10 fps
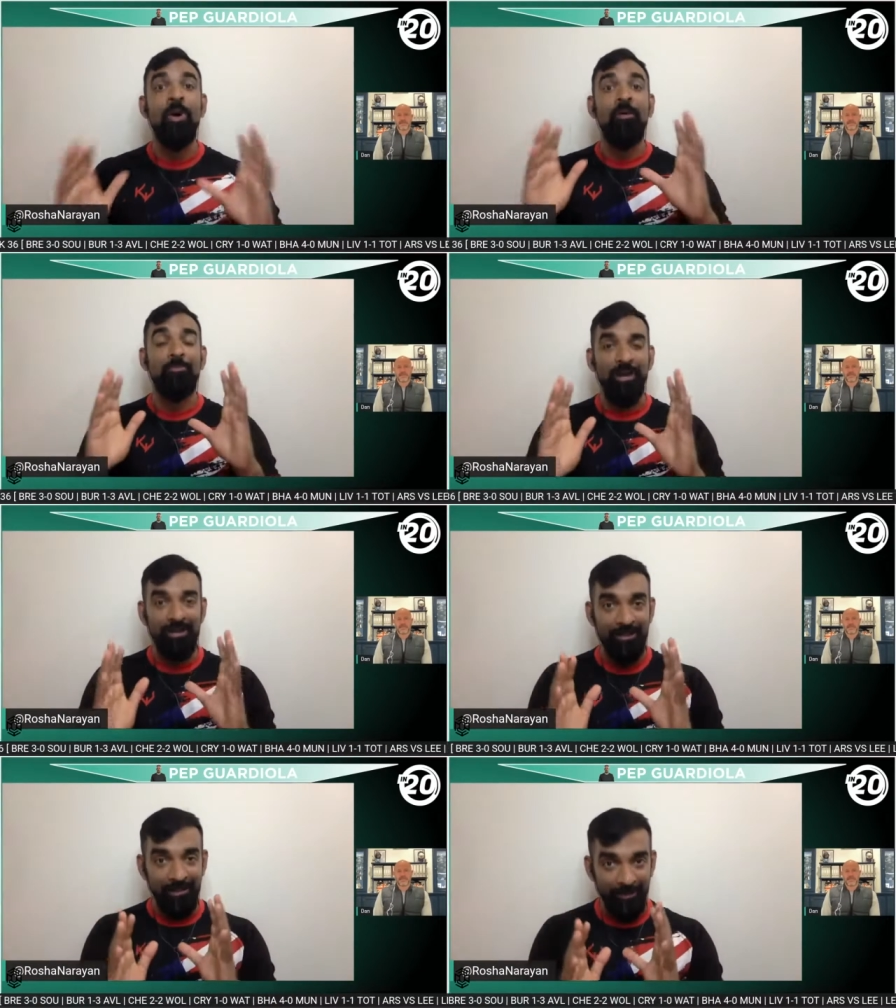But
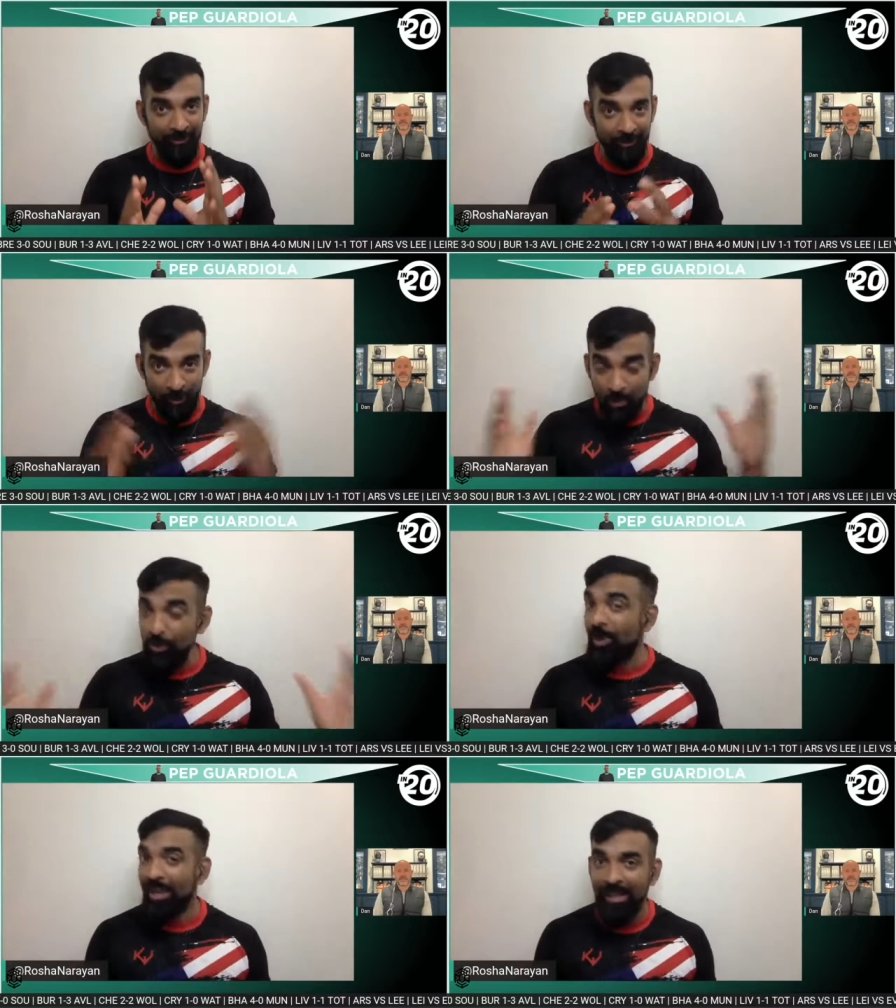you look
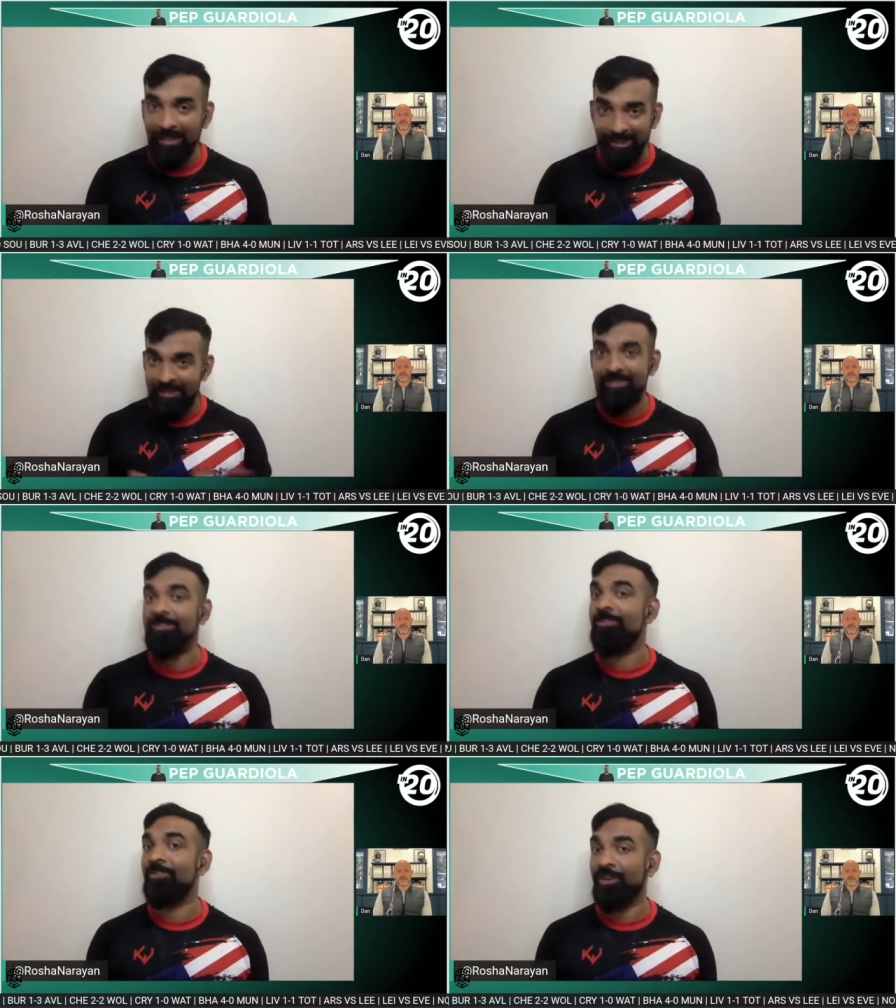at his
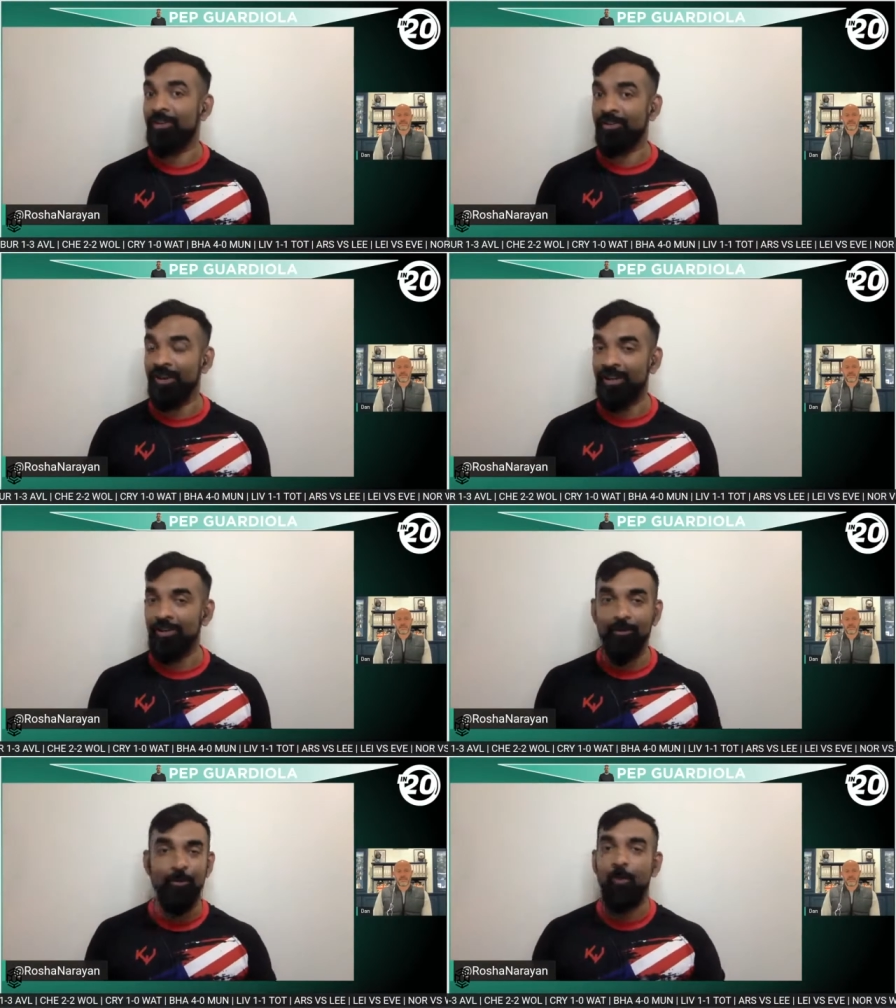career, right?
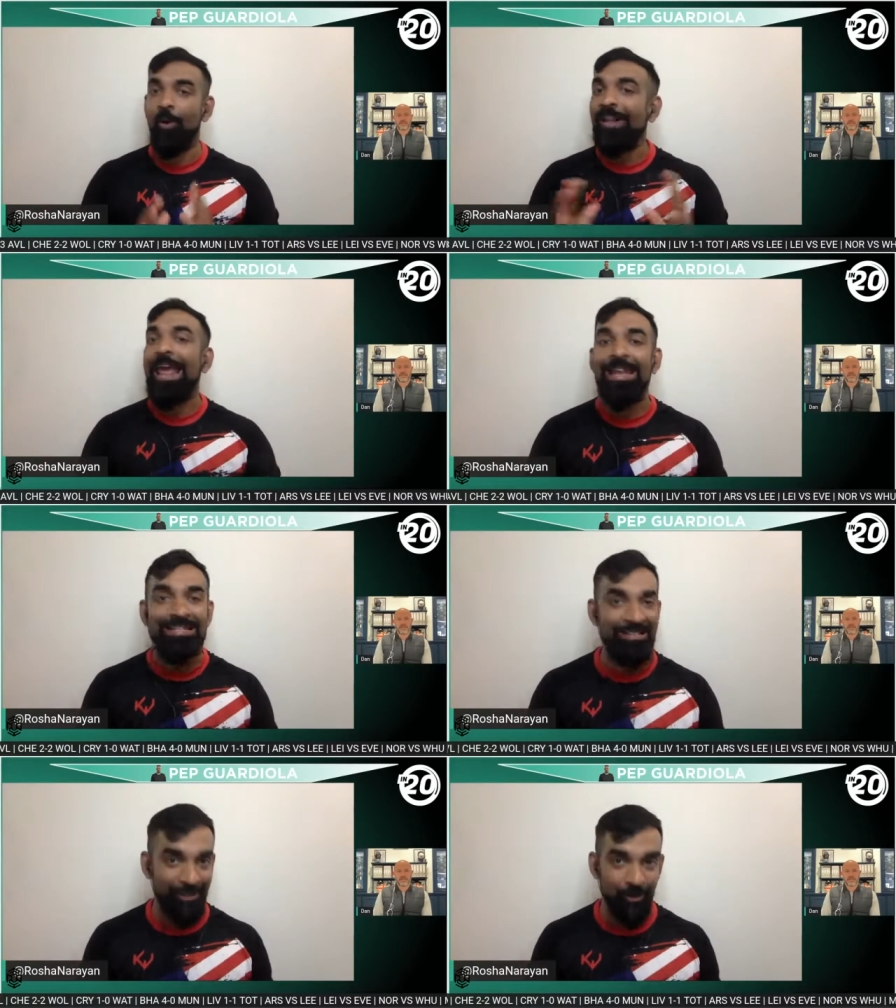What has
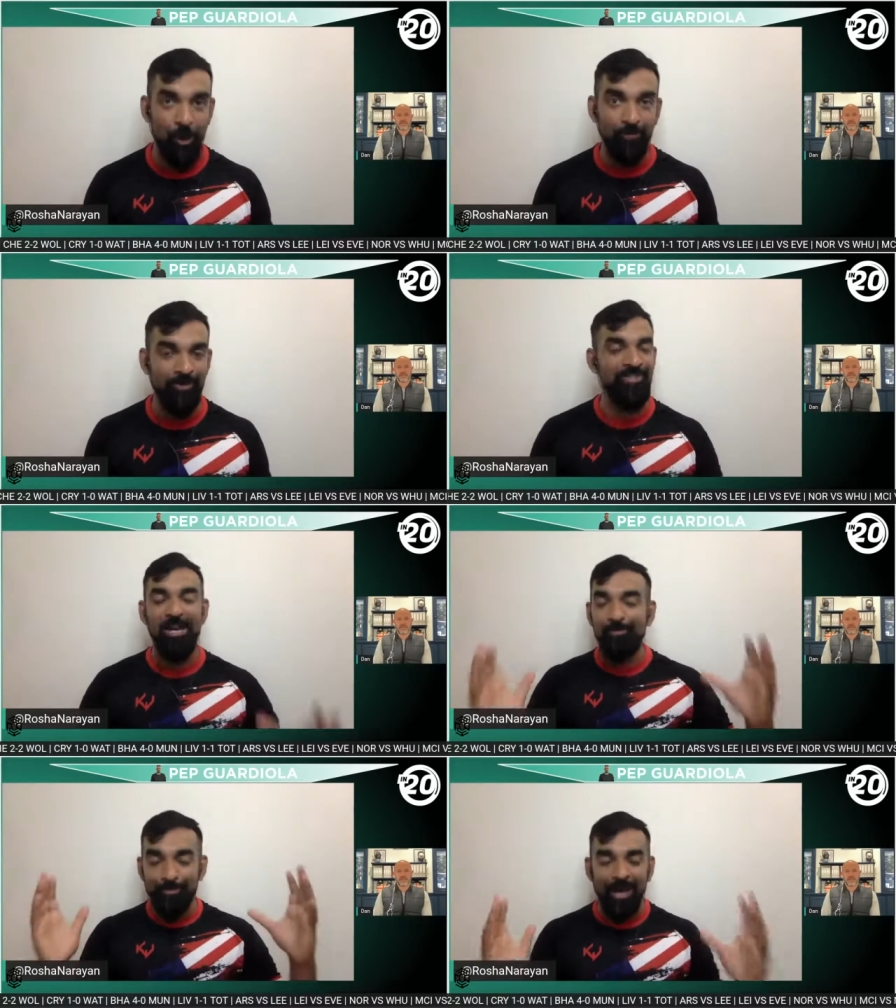he accomplished
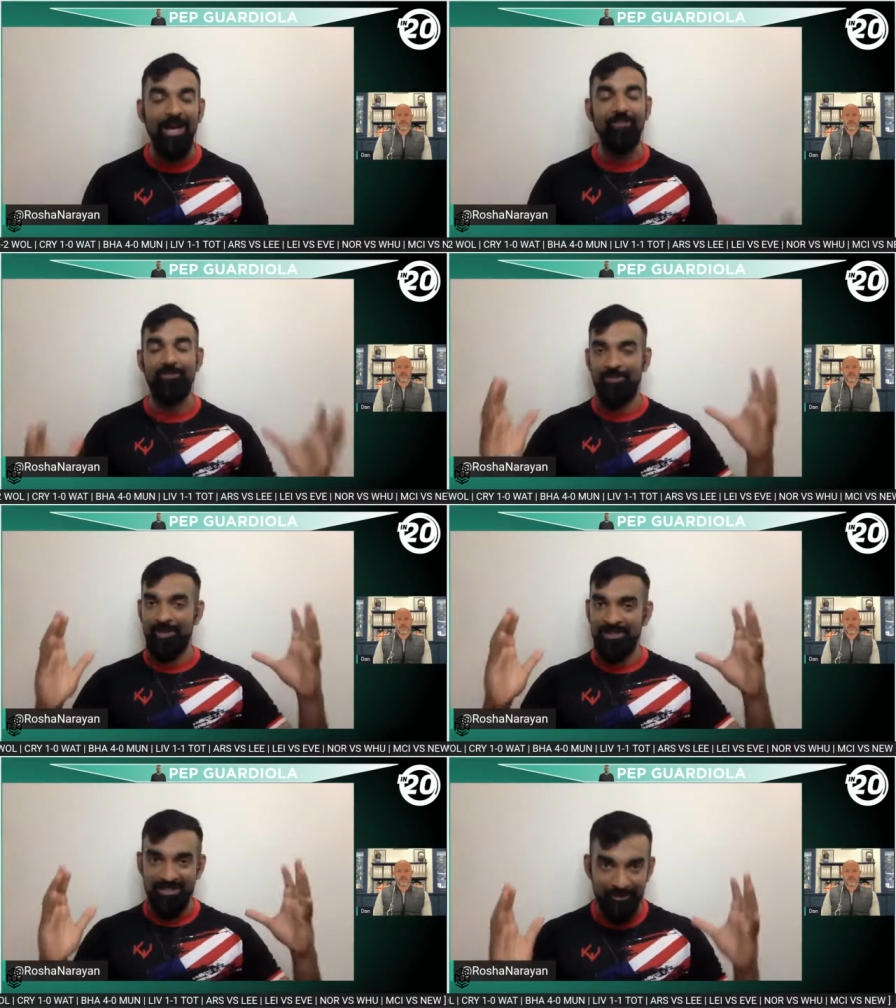apart from that
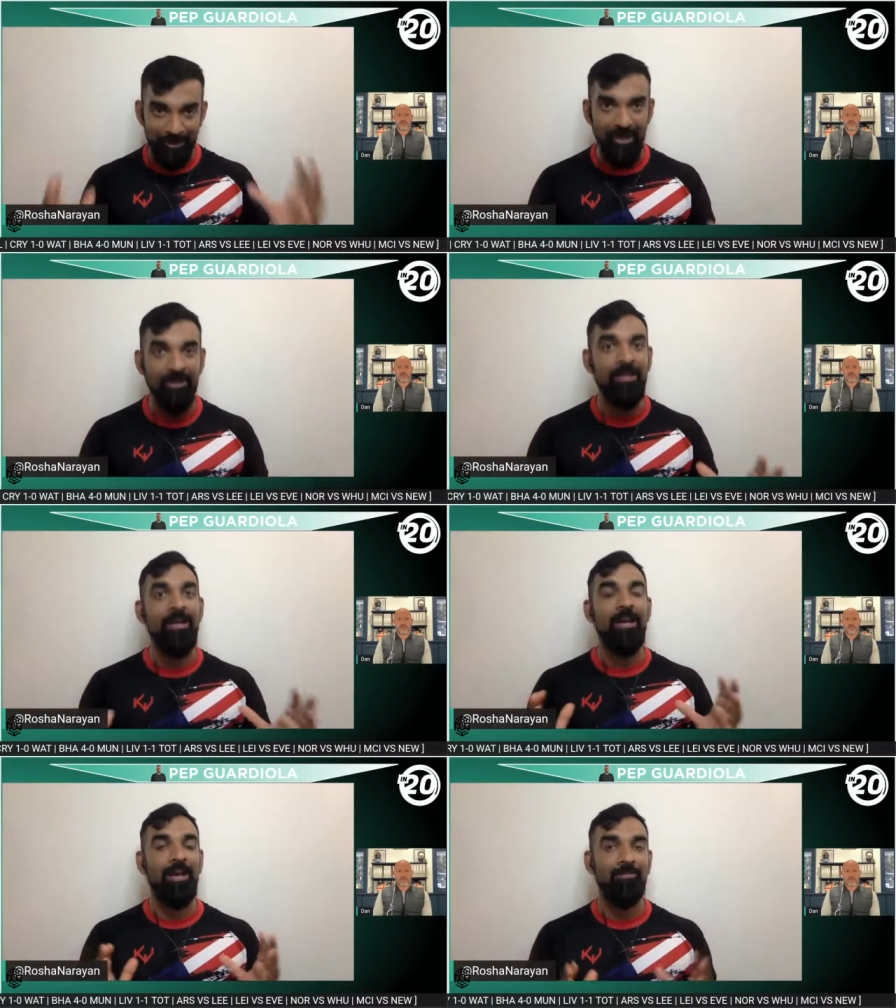spell
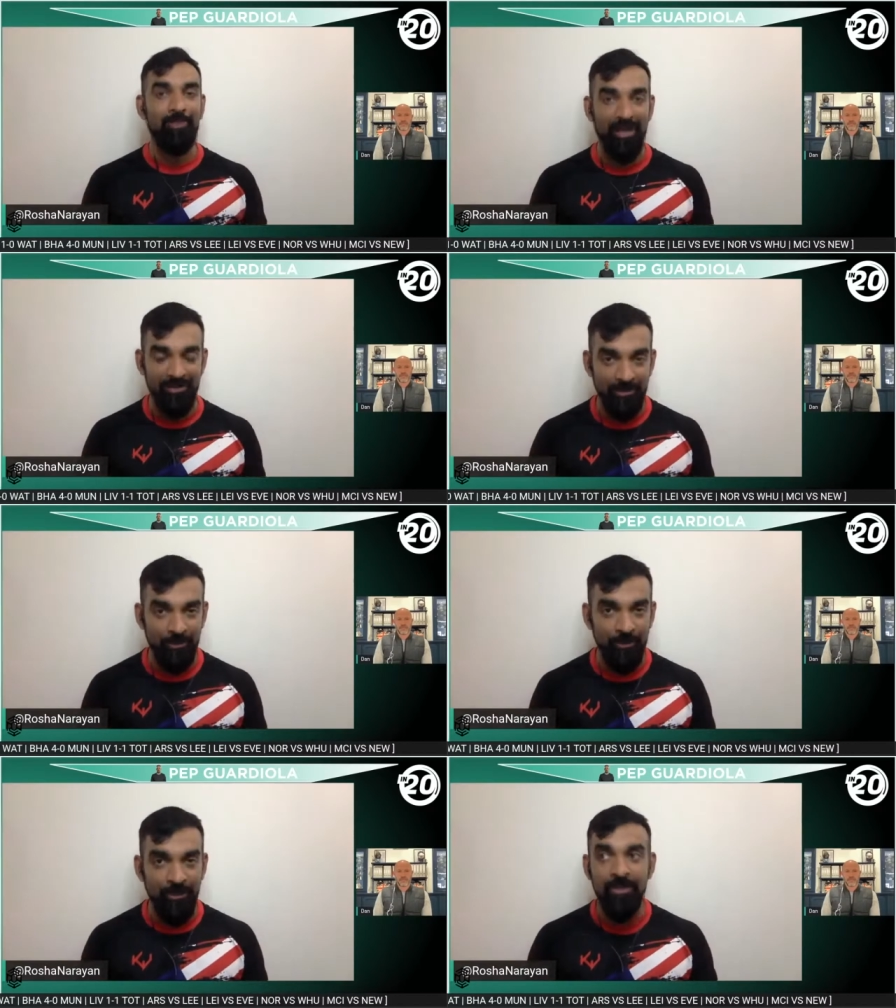at
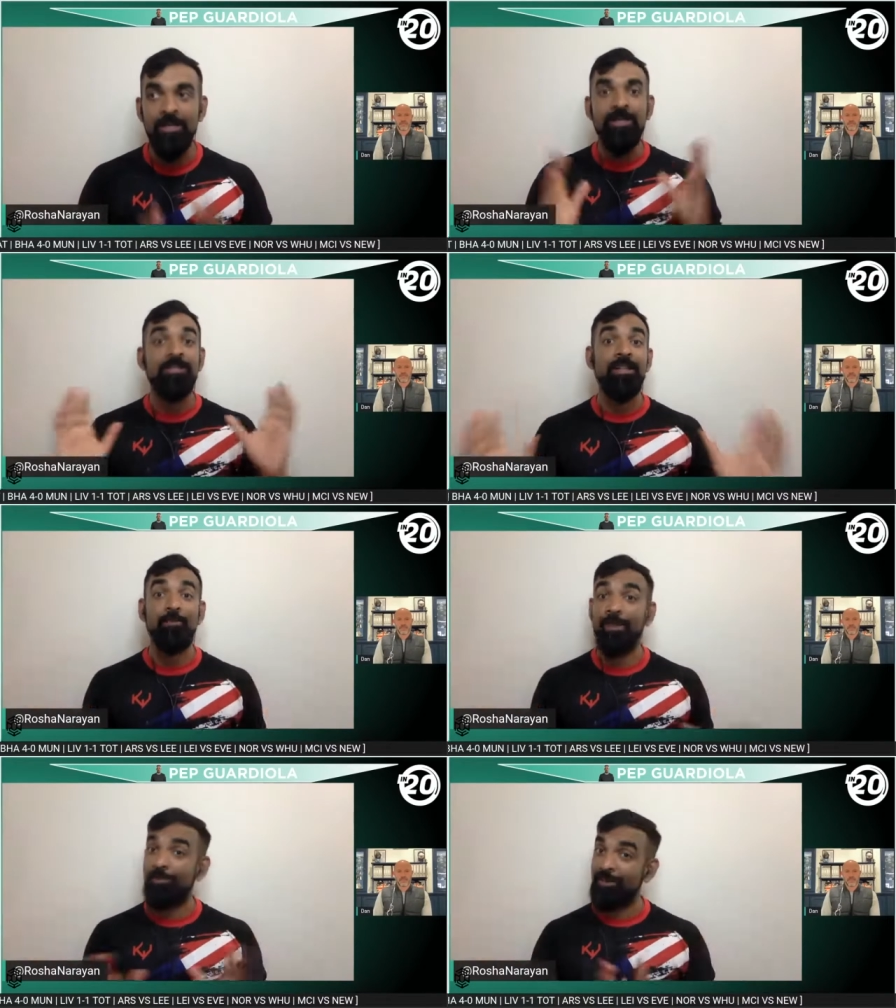Barcelona?
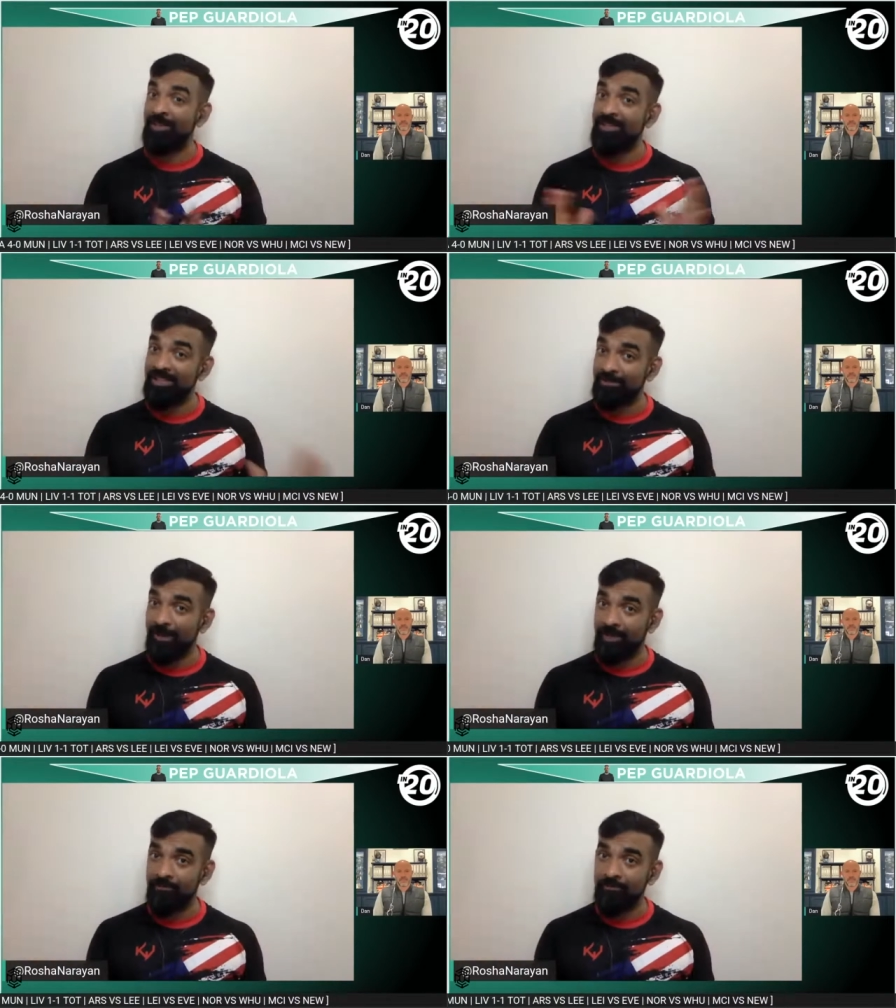Somebody please explain.